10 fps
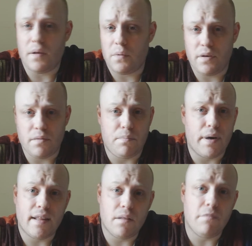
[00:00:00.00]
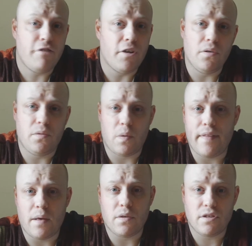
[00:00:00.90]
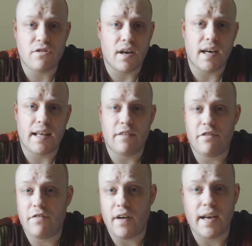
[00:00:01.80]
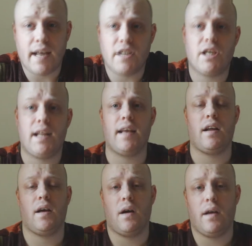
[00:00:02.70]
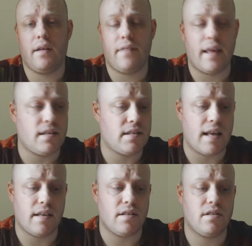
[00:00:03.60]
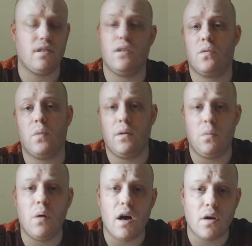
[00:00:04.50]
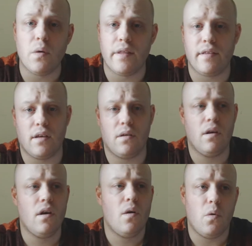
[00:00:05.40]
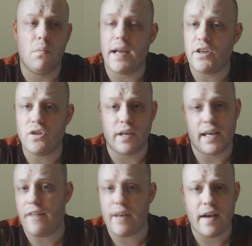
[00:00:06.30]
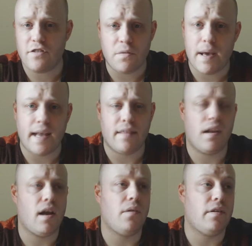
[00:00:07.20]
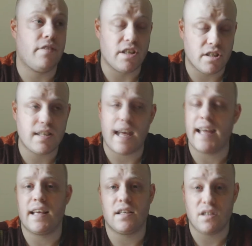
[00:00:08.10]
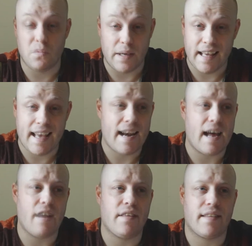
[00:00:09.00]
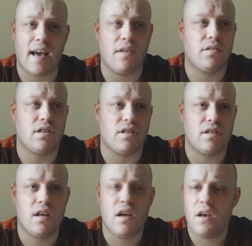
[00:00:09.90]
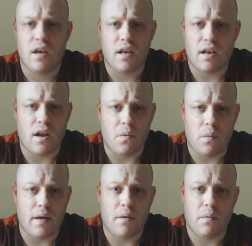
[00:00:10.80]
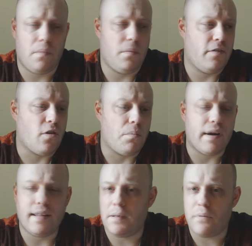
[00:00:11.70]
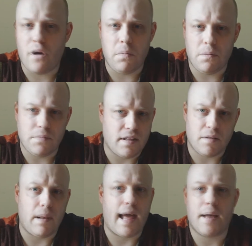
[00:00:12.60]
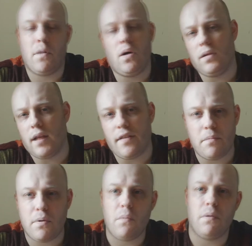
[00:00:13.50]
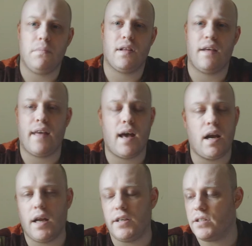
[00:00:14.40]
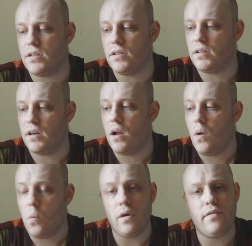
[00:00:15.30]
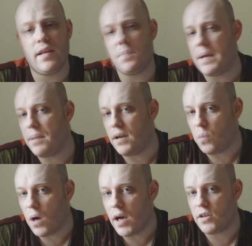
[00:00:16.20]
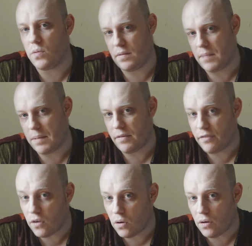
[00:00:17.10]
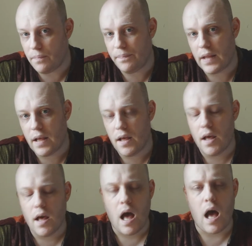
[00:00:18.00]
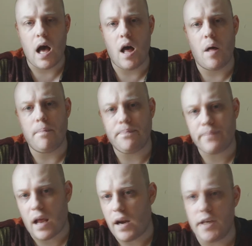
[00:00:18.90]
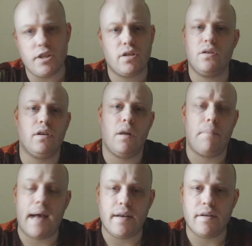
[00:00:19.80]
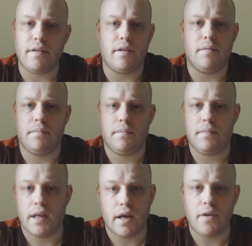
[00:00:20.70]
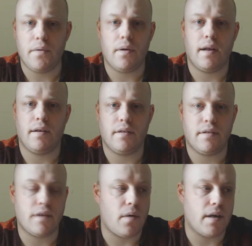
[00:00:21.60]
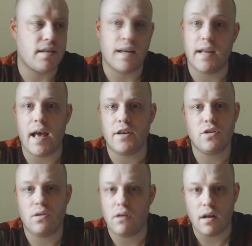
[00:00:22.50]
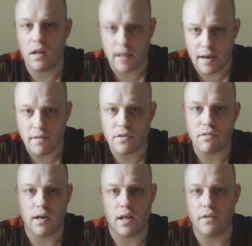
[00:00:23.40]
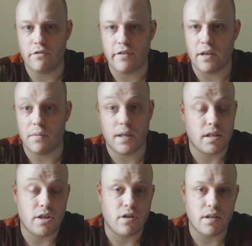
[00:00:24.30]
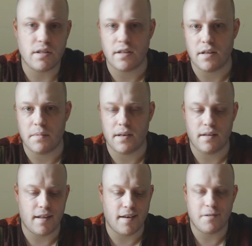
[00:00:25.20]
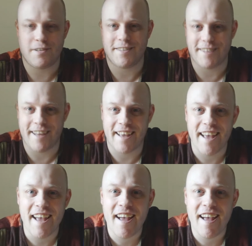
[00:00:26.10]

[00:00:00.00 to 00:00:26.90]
would bring them food when they were struggling financially, and they said, look, we'll work with you, we'll make sure you never have to pay the loan if you just take it, so that we can get out of this house, because, you know, we've got breathing problems, there's black mold, other problems like that, and I just couldn't. One of these people had worked with me before, and I just couldn't abandon them, you know, and so I said, yeah, sure, I'll guarantor a loan for you, because I trusted them. And then it was just like,